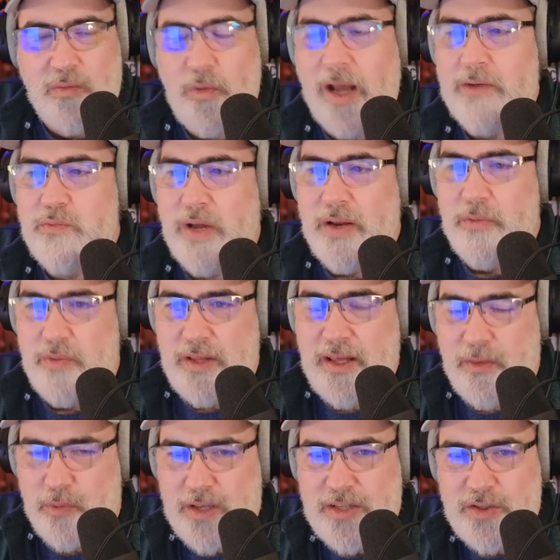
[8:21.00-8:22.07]
And yeah,
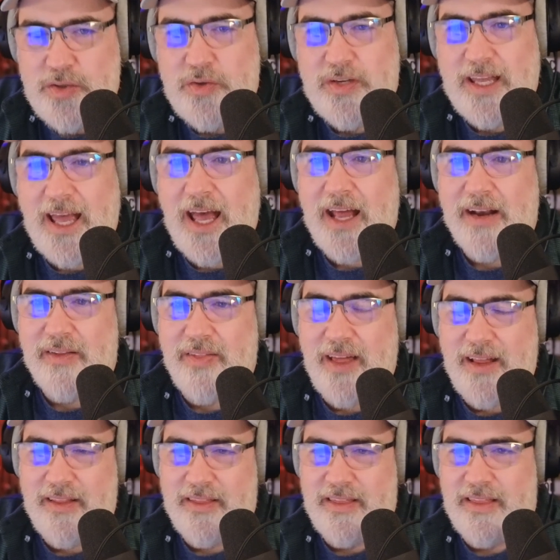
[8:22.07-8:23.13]
we do get
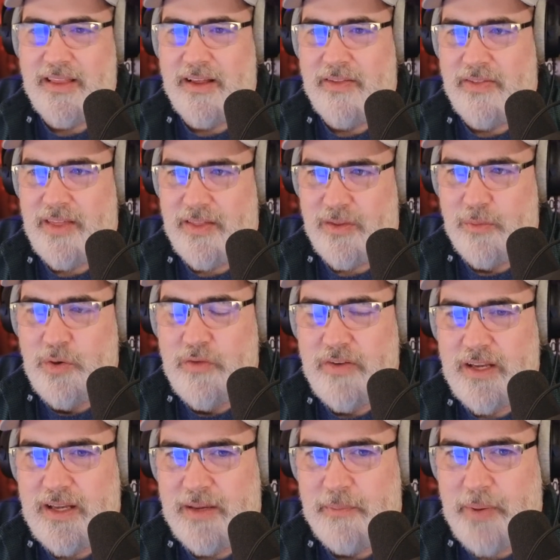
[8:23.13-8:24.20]
that the movie
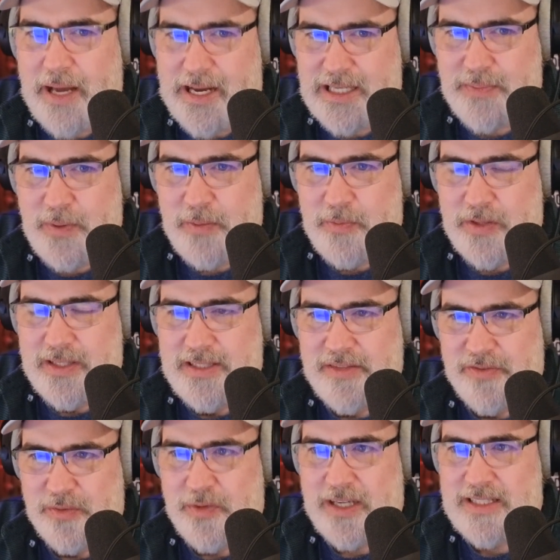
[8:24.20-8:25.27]
impacts people in
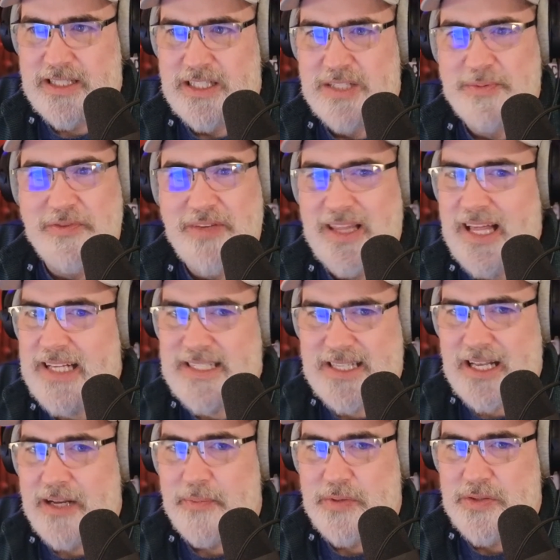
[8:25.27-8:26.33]
different ways in this movie. That
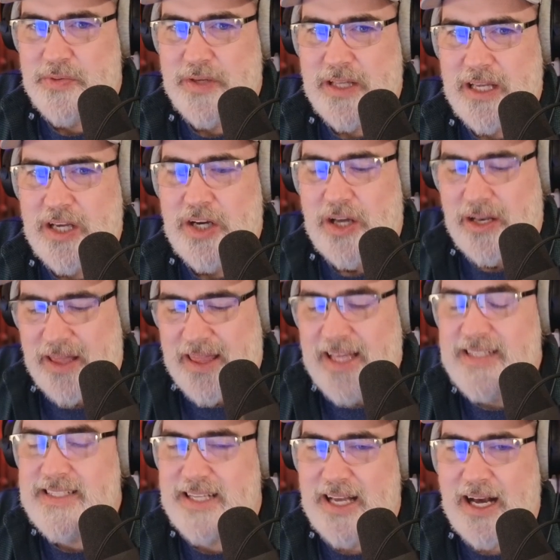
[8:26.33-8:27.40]
setup is really good.
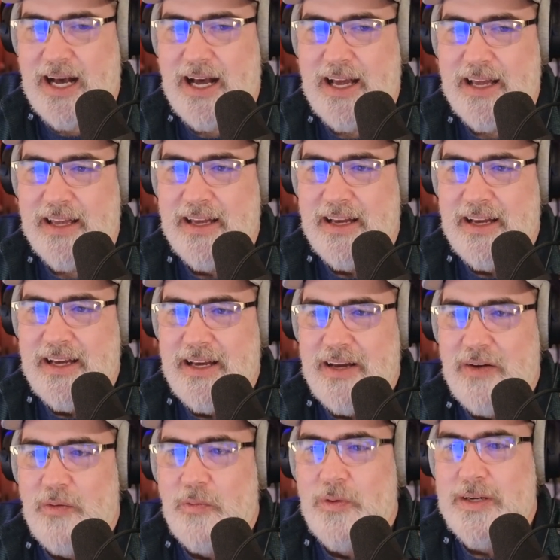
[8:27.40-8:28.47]
This guy
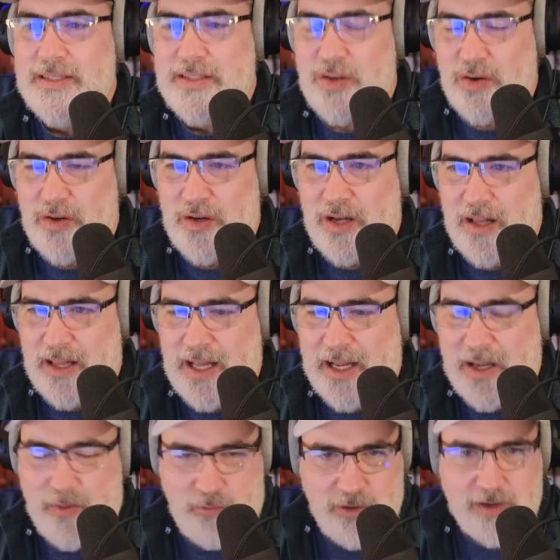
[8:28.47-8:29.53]
was
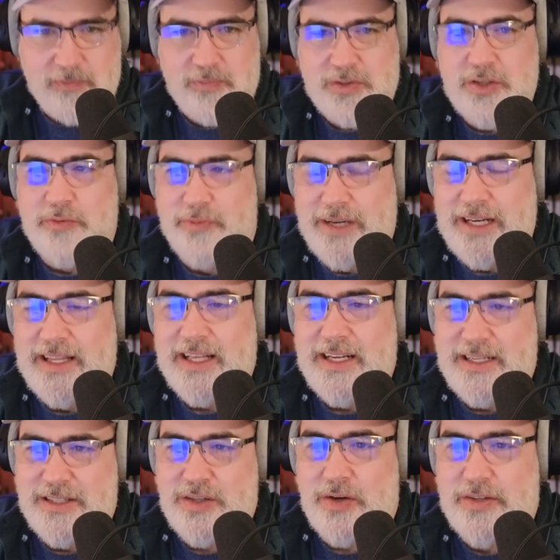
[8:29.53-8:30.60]
like, we're to read that
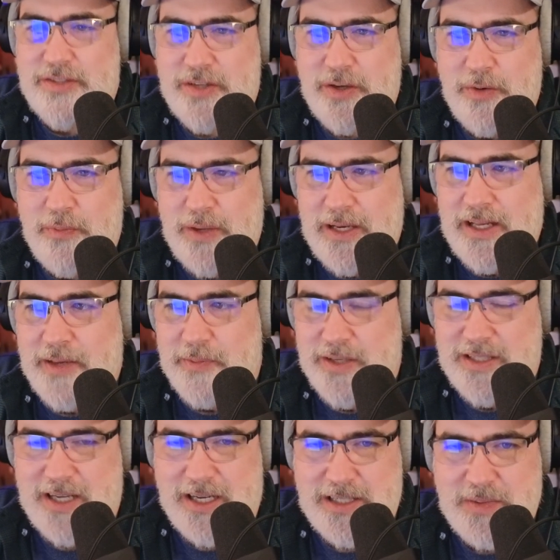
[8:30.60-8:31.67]
he's also been
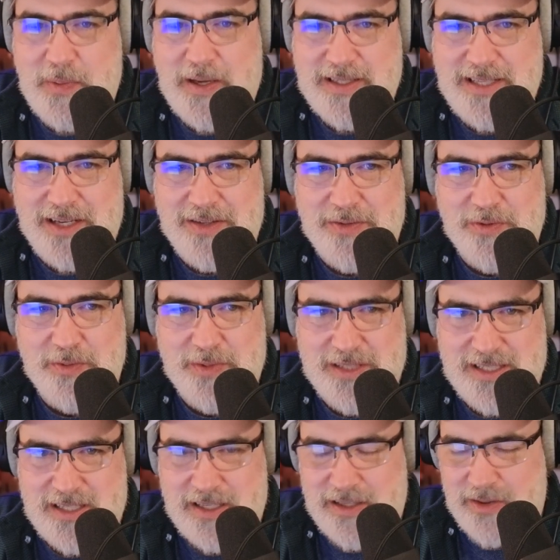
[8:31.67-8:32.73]
hypnotized by Zelda
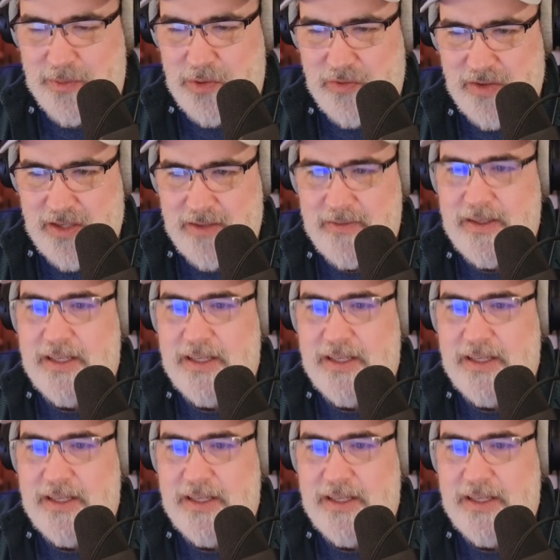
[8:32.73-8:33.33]
Rubinstein in the movie.